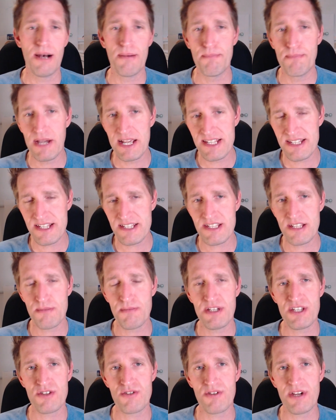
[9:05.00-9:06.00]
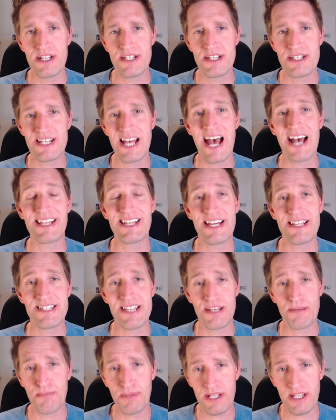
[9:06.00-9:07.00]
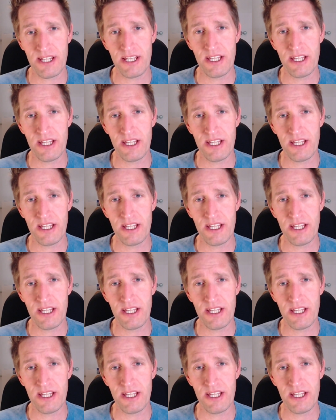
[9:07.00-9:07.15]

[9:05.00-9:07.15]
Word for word: and basis administrators at SAP